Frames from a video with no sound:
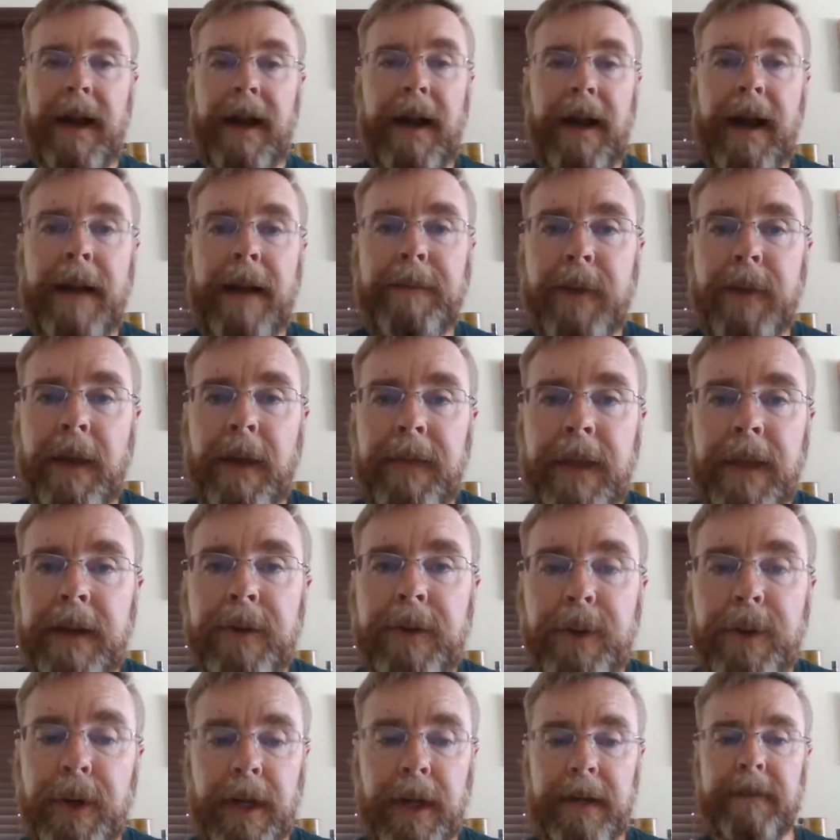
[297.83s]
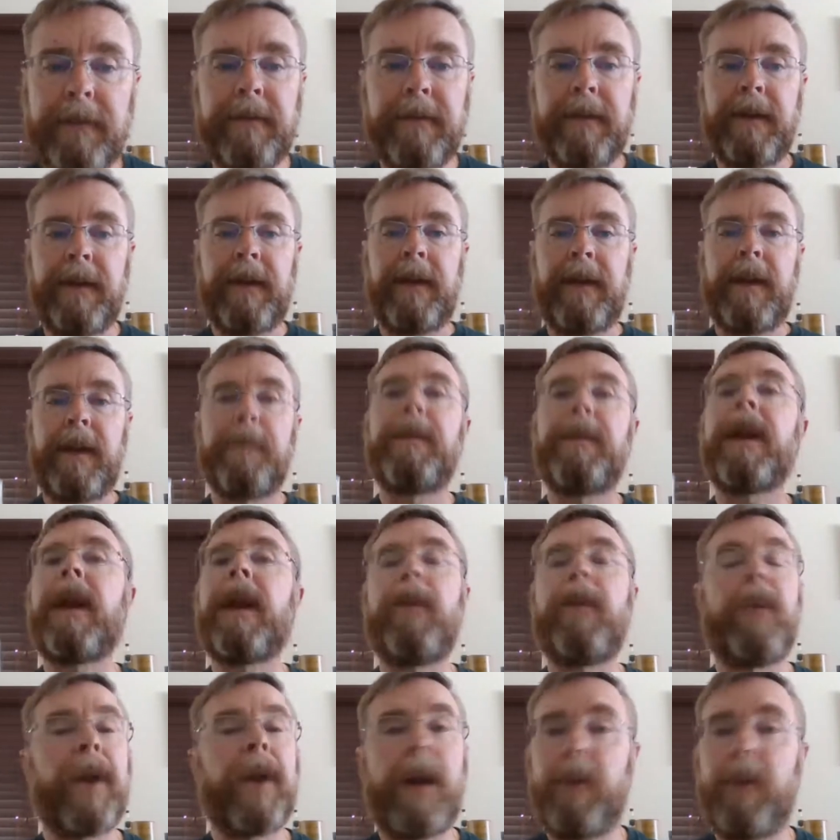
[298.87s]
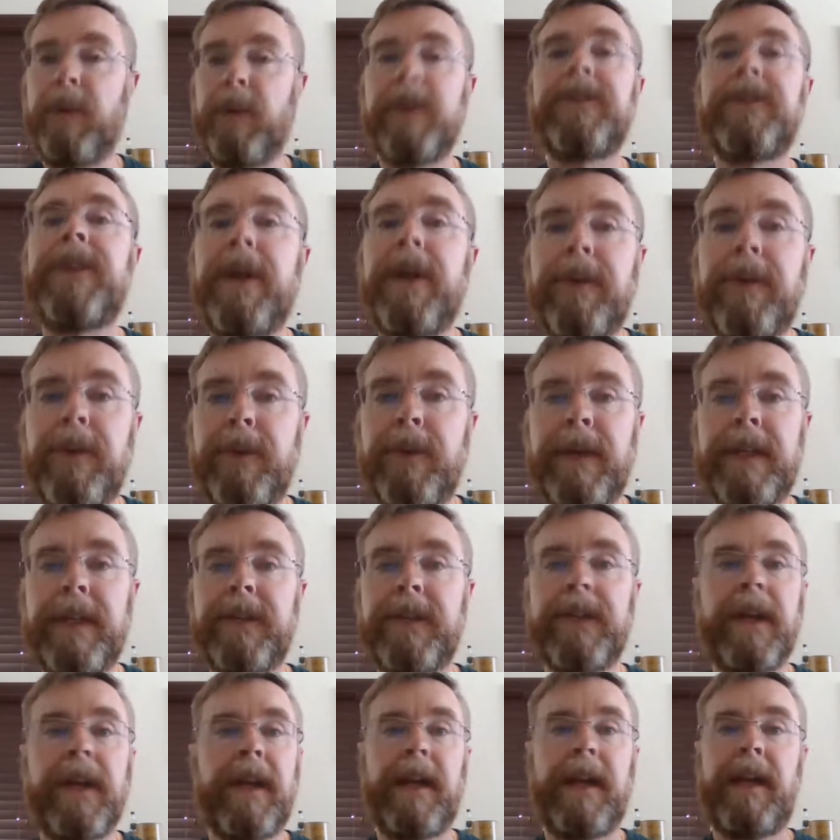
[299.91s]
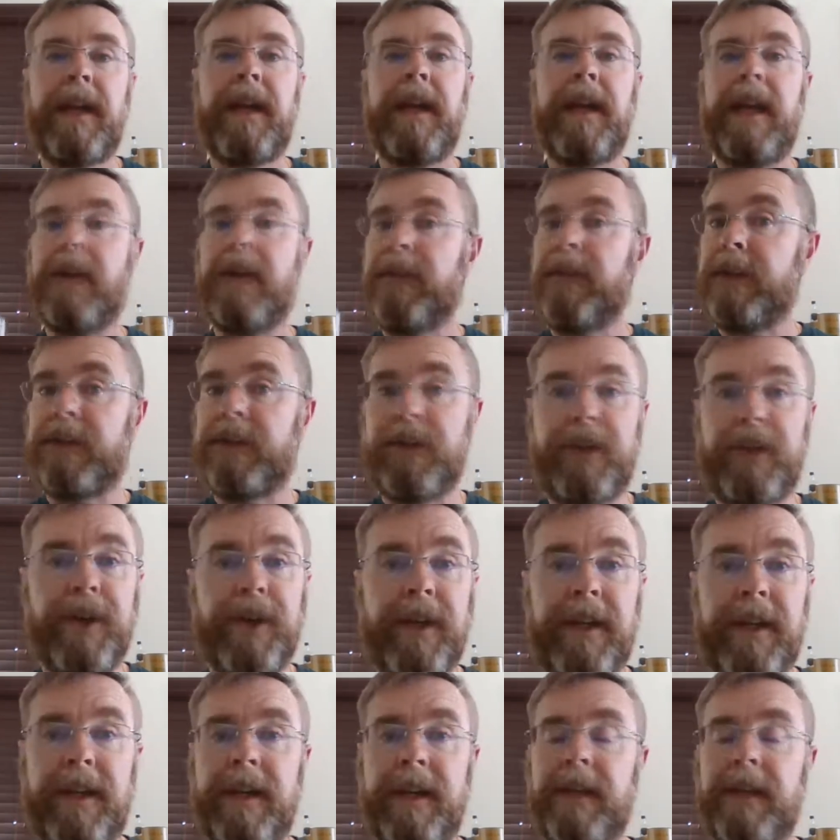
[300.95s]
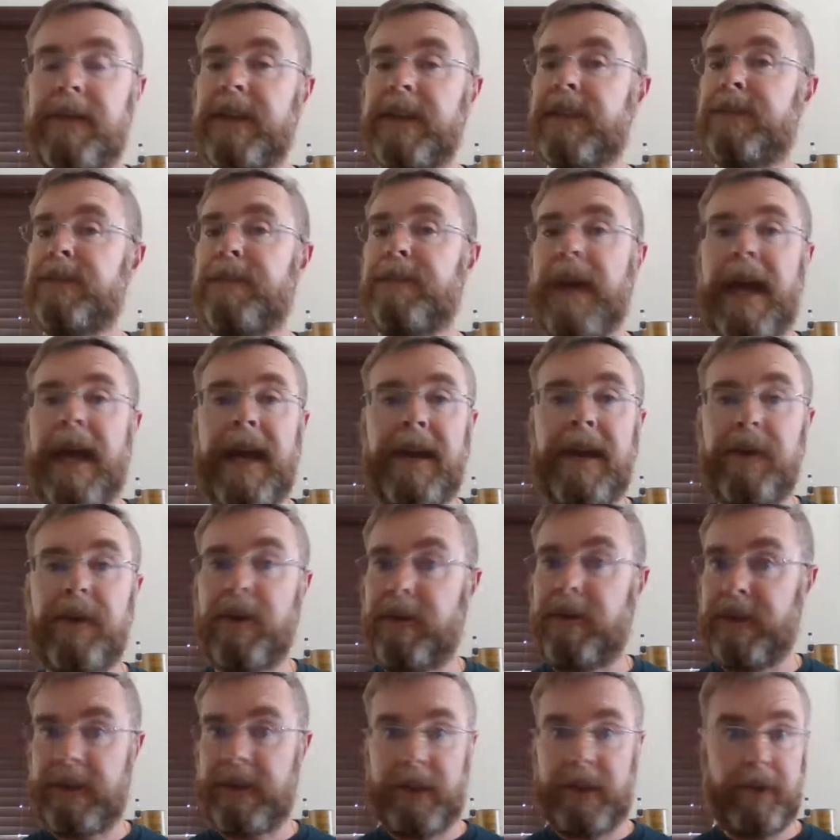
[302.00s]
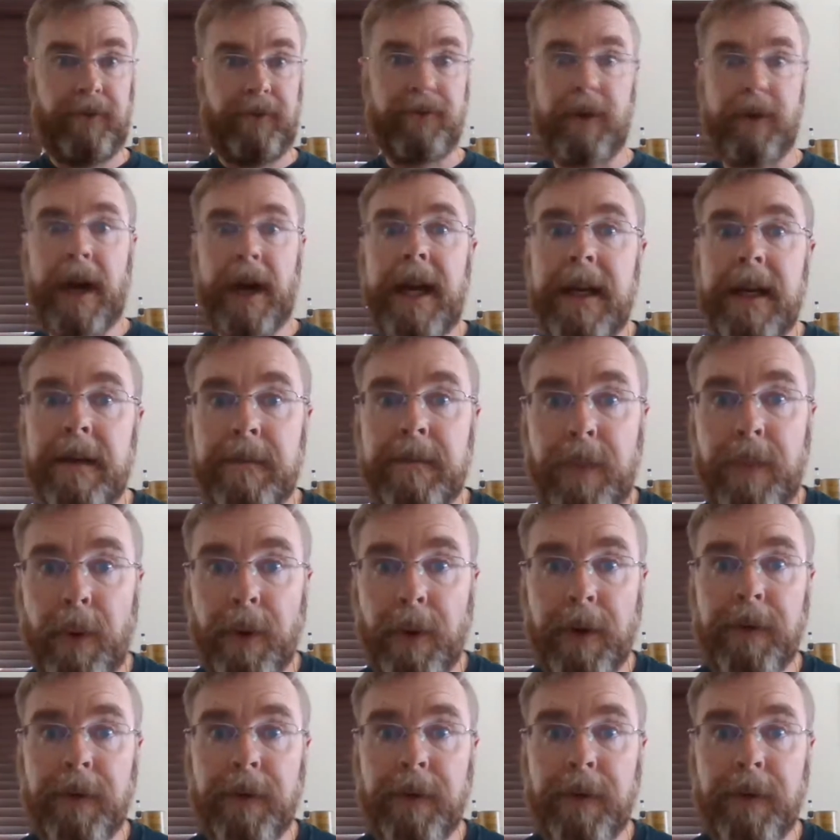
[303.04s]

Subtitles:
I'm not that good. But what I will tell you is if it's good, if it's bad, or if it's a drain pour